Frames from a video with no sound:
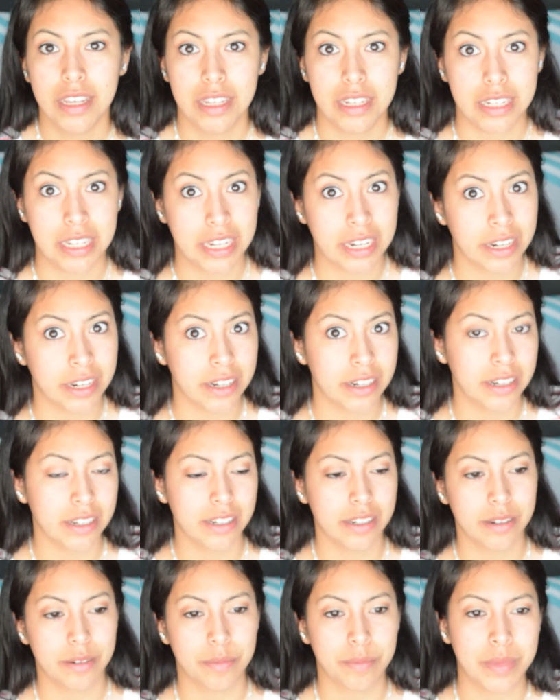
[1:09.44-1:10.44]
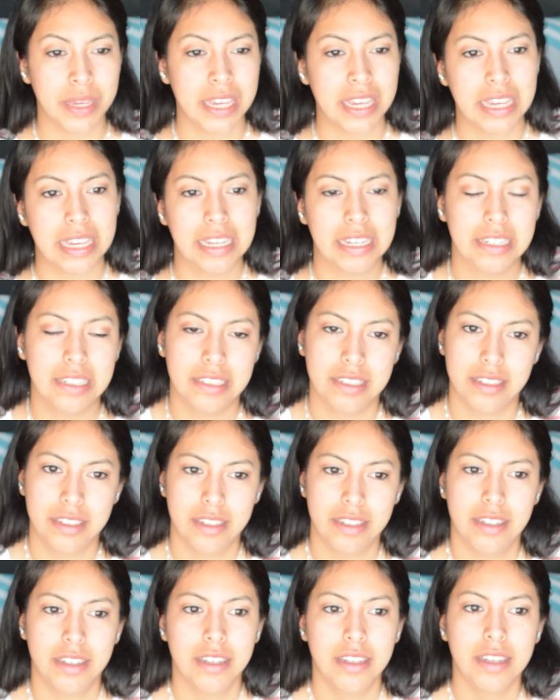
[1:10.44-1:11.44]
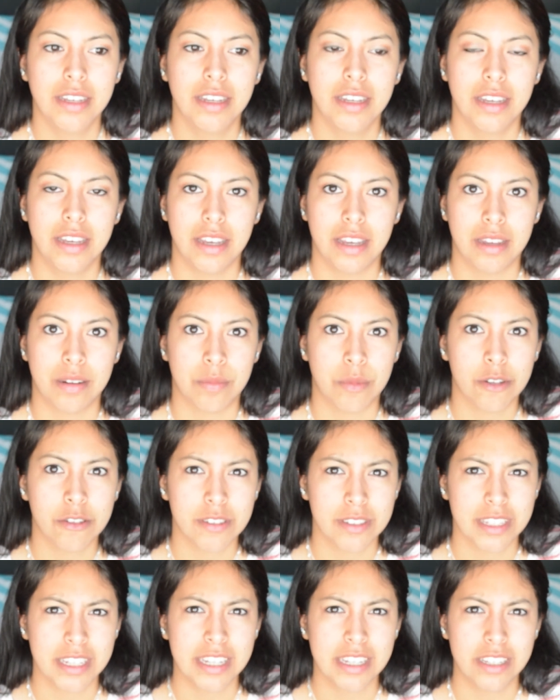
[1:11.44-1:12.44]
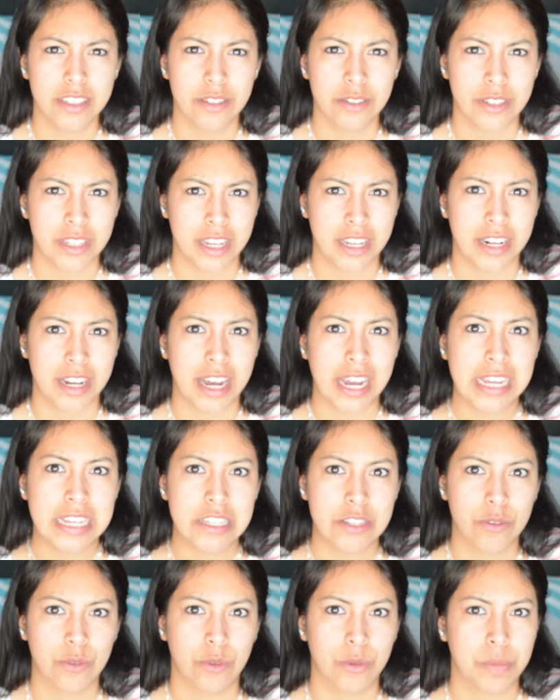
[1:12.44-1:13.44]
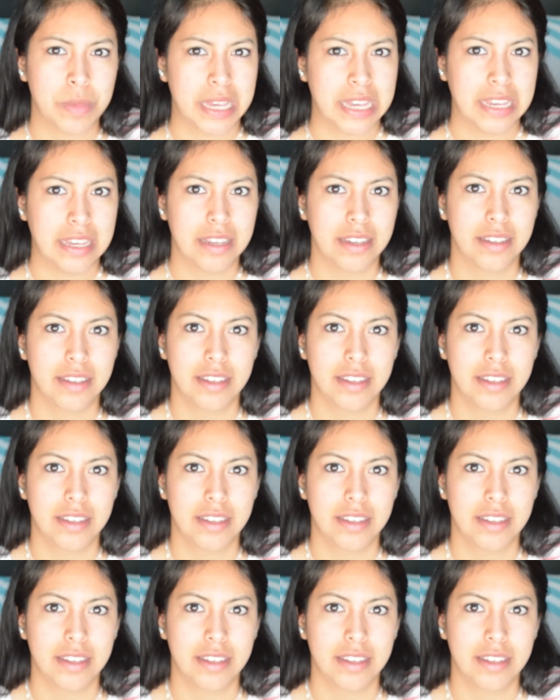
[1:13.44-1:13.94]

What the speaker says: Dear me. And mostly Susanna High School me.